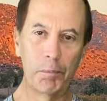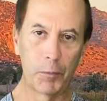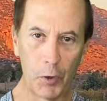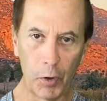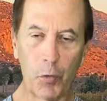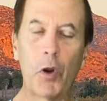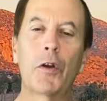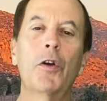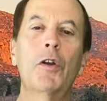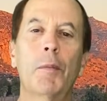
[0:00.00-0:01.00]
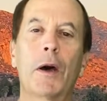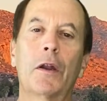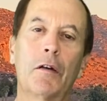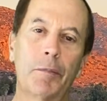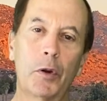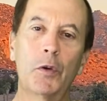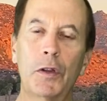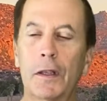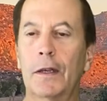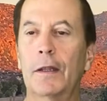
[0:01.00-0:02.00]
good amount of
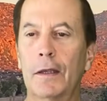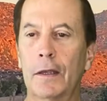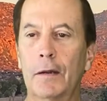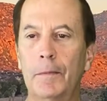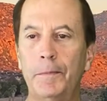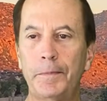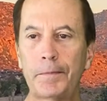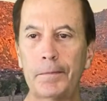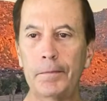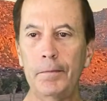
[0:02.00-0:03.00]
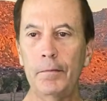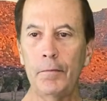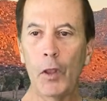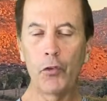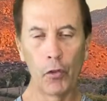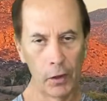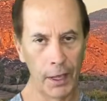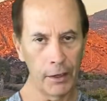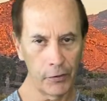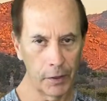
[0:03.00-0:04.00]
protein in. So the
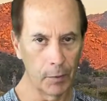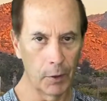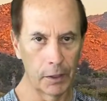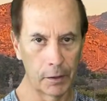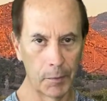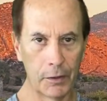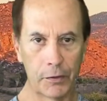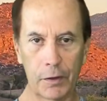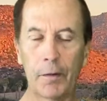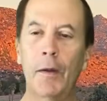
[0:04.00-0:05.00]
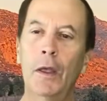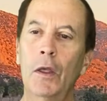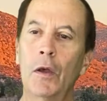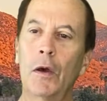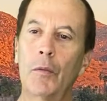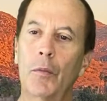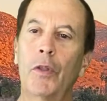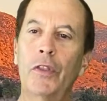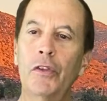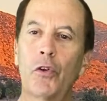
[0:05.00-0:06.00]
last thing I wanted to mention,
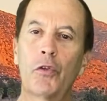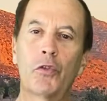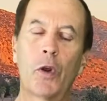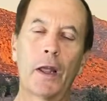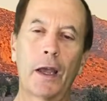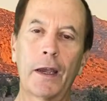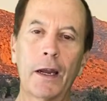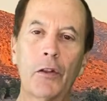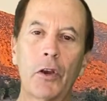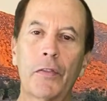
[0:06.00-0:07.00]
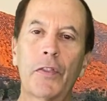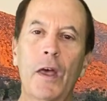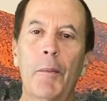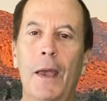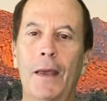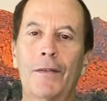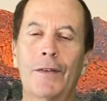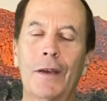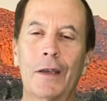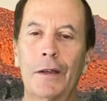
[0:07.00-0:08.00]
and these are, so I kind of look at them as
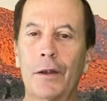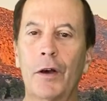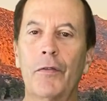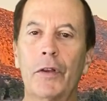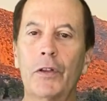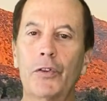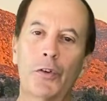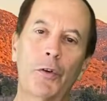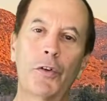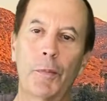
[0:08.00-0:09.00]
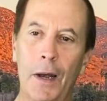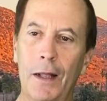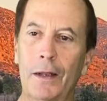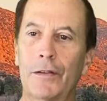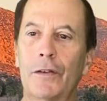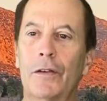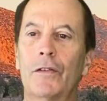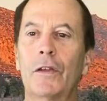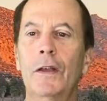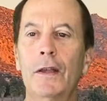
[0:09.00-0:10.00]
kind of insurance
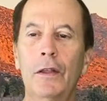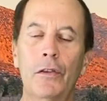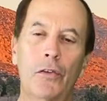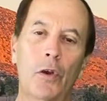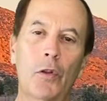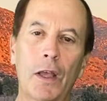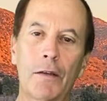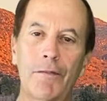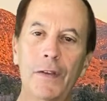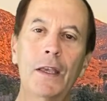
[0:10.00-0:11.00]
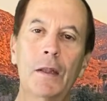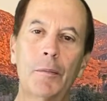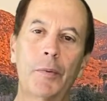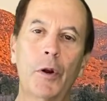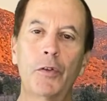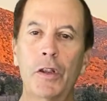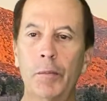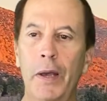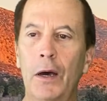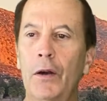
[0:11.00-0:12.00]
policies. So like vegan protein
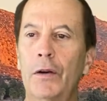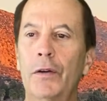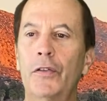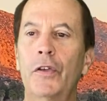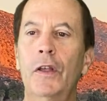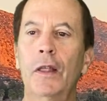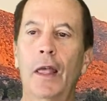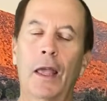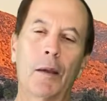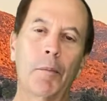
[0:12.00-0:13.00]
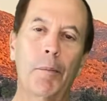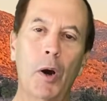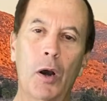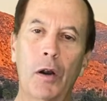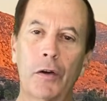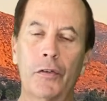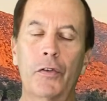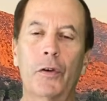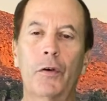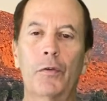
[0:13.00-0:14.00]
powders and bars.
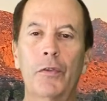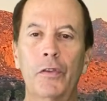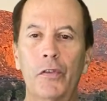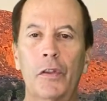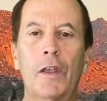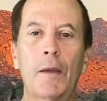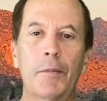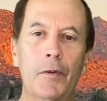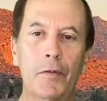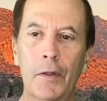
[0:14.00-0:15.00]
So this is the type of